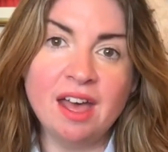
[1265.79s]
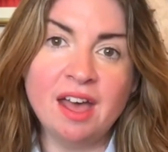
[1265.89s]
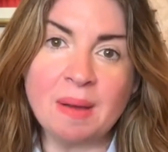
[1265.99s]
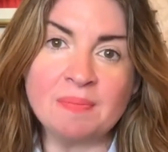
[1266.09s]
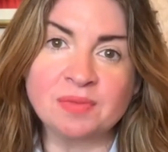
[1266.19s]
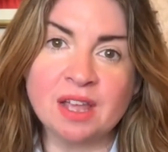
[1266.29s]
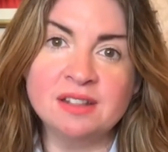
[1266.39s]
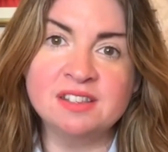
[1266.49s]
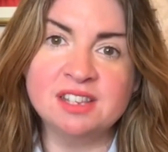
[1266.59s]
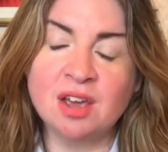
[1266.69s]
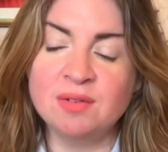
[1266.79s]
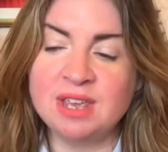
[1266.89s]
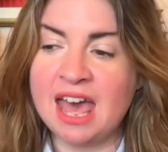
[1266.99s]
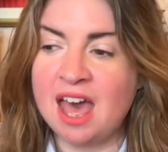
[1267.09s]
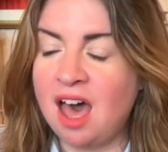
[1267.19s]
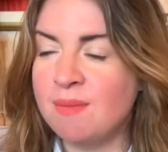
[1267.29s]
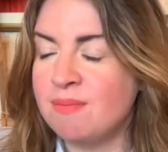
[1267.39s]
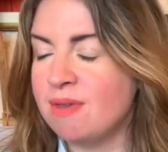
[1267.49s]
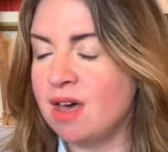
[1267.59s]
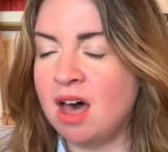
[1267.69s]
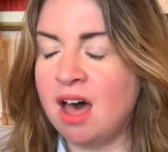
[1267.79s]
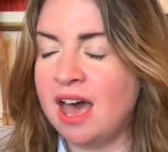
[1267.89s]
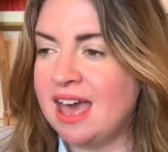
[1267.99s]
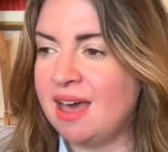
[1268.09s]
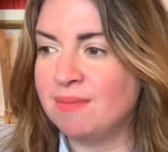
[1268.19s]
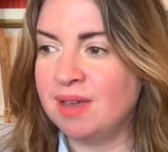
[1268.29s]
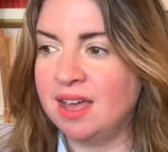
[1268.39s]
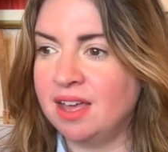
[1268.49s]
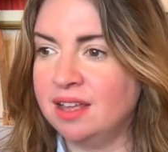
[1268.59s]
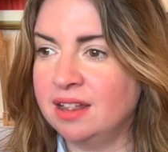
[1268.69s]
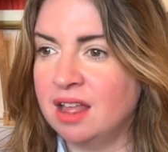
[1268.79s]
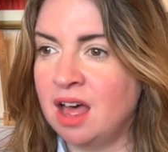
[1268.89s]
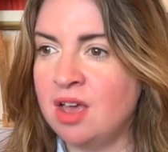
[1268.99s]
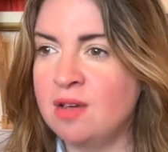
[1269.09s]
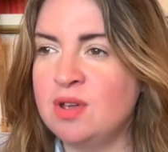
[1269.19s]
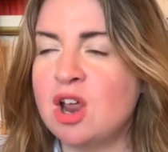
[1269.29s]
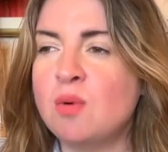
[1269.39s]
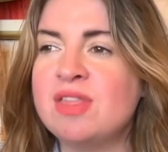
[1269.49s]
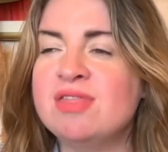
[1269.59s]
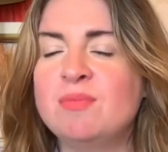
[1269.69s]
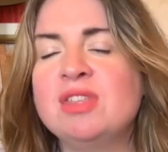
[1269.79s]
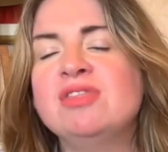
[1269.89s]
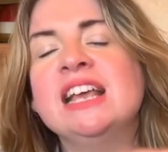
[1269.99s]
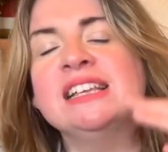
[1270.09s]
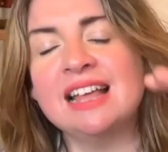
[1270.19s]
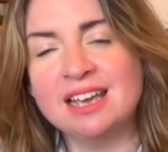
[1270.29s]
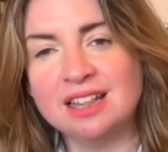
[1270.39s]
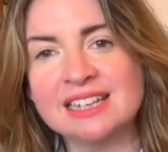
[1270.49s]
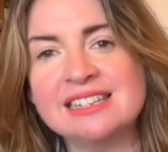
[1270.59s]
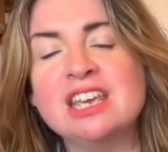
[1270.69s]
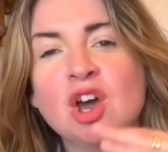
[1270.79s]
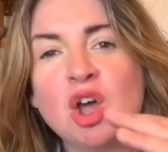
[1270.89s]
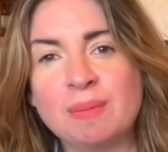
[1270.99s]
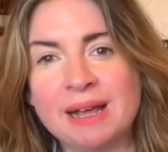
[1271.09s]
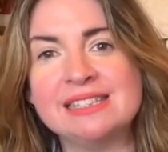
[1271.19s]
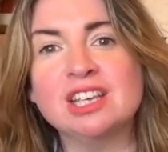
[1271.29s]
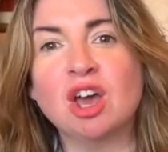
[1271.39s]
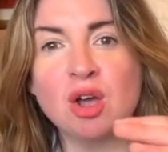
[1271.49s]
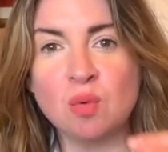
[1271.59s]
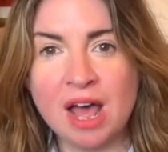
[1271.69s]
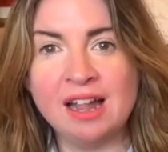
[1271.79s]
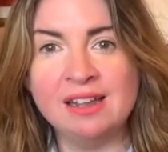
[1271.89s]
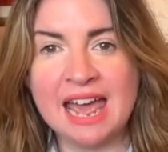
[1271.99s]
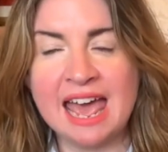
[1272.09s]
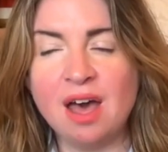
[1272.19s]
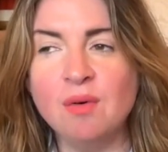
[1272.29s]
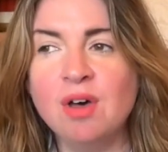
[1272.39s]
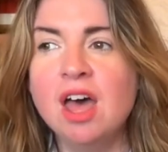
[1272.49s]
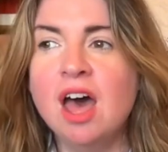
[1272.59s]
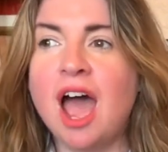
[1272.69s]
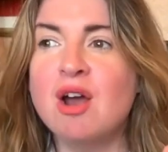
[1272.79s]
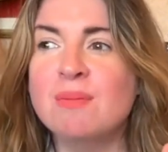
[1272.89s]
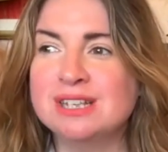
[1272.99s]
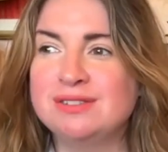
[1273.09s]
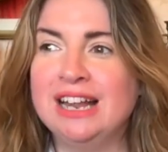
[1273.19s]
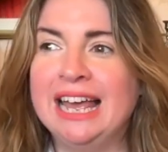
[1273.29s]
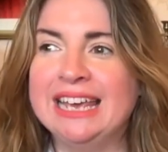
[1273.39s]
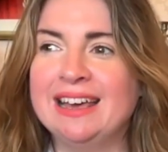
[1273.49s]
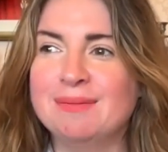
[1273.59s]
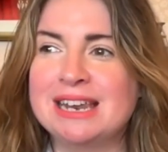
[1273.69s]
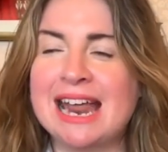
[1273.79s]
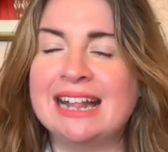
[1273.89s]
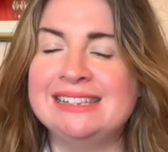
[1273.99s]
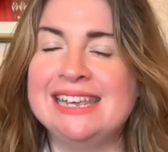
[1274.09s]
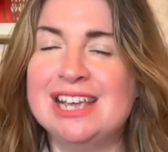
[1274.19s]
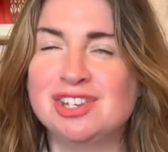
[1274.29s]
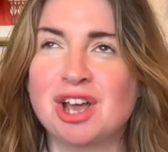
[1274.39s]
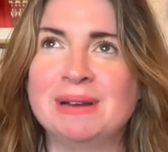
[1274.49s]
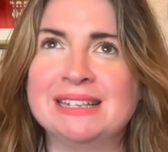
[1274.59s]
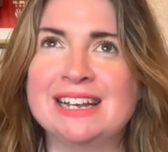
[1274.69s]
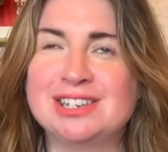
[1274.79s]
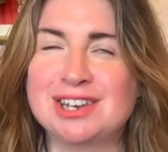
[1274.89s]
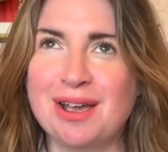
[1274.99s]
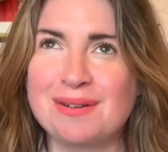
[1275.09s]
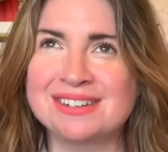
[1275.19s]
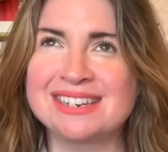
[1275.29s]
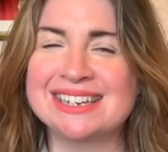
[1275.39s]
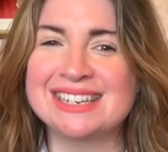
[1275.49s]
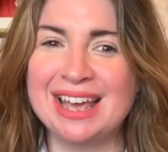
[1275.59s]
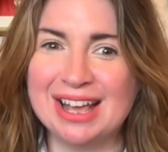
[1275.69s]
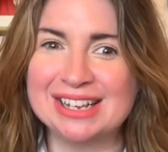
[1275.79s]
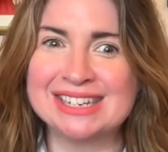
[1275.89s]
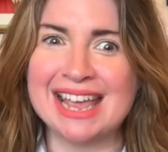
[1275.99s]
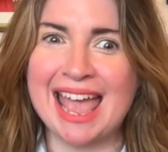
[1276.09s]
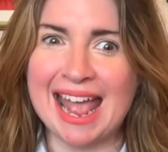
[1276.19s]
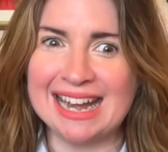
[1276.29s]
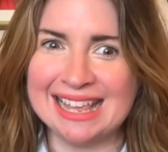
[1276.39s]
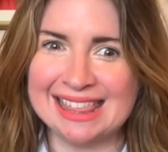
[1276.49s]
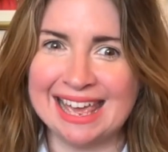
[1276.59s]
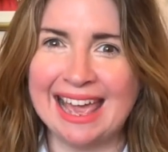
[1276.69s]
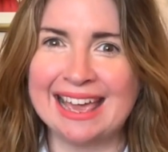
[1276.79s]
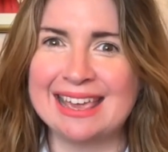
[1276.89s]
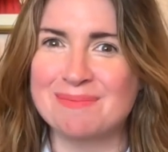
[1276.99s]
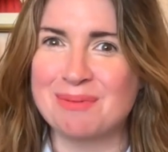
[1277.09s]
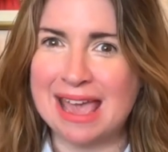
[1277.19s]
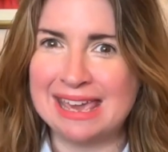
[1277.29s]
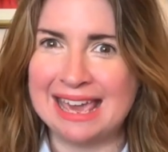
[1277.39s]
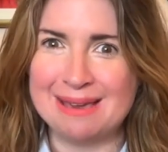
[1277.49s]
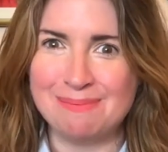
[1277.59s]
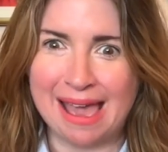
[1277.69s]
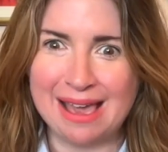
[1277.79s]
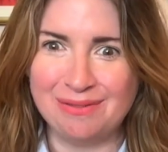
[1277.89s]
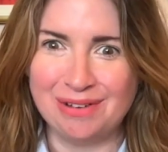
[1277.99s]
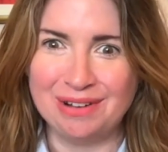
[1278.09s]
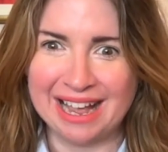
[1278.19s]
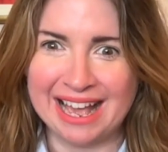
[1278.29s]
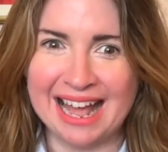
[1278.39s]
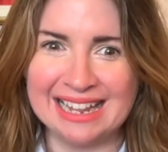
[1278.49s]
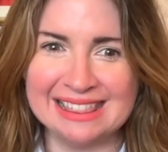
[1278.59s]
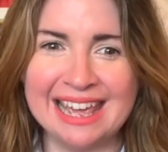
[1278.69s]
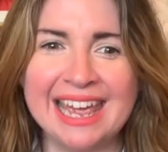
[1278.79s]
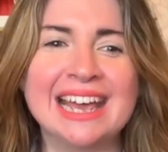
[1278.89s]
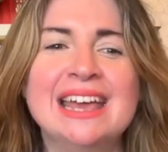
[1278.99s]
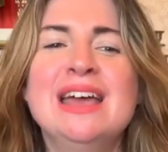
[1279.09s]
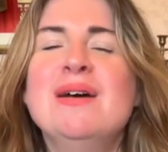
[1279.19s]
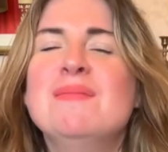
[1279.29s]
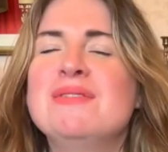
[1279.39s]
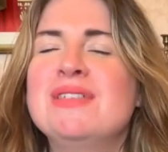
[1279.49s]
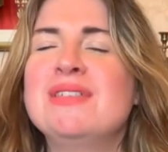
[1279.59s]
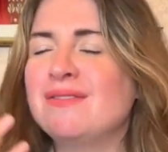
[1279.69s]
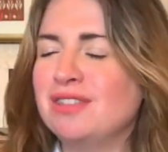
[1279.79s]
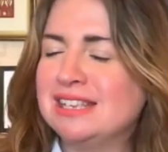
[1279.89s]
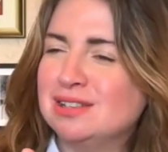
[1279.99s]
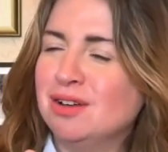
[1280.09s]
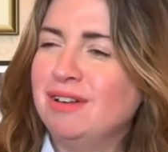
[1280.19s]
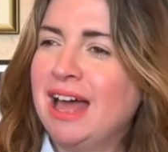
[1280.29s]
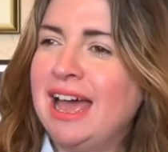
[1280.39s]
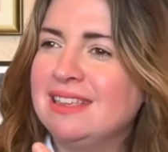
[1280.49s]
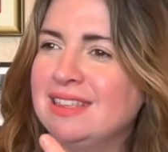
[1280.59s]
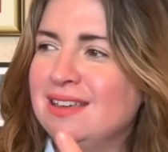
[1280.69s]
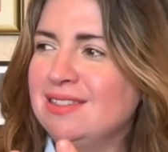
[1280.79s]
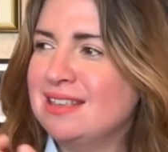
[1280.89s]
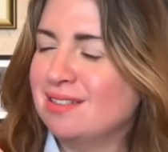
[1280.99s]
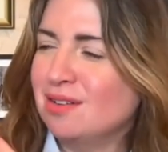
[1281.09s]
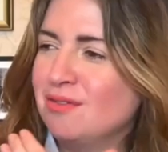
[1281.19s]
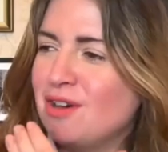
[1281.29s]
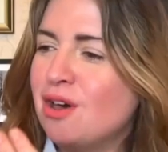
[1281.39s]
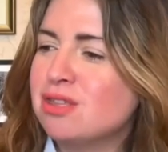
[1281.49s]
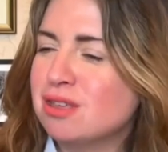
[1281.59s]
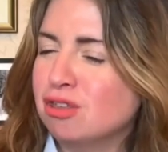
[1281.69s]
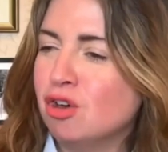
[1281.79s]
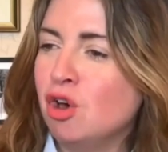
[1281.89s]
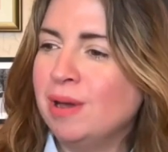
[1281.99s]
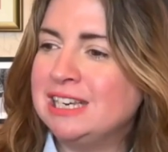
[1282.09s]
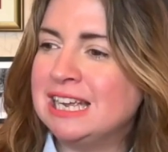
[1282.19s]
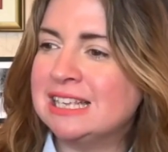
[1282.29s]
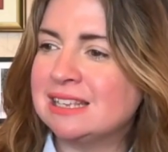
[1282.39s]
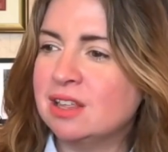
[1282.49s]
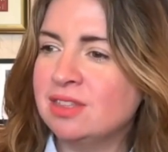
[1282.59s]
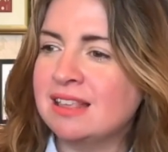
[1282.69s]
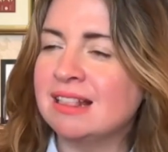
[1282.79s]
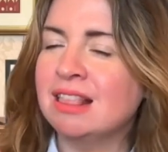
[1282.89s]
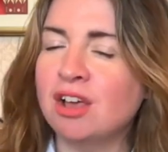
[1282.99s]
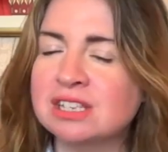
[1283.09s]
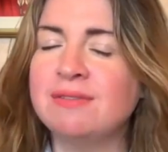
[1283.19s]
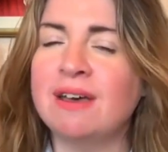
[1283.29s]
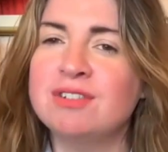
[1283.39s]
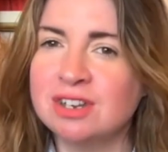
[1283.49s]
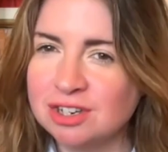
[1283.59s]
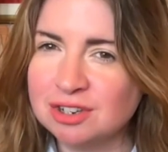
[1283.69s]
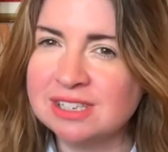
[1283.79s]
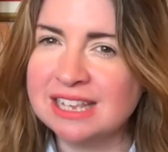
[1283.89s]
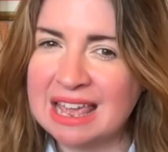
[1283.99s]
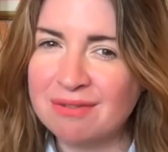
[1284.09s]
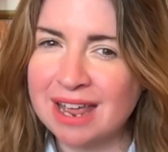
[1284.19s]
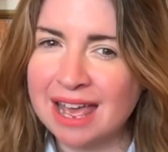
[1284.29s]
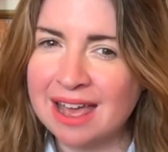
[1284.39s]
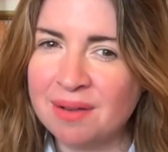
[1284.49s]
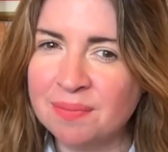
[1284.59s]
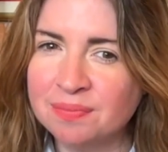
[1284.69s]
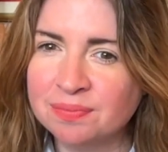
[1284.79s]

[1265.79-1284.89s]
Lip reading: And so, yeah, I am when with things like I say, going better, going well now, I almost feel like I'm in an antique shop and it's like, don't touch anything, you break it, you pay for it, kind of thing. But then I've got this sort of like this sort of other thought, which is there's lots of evidence you're safe now.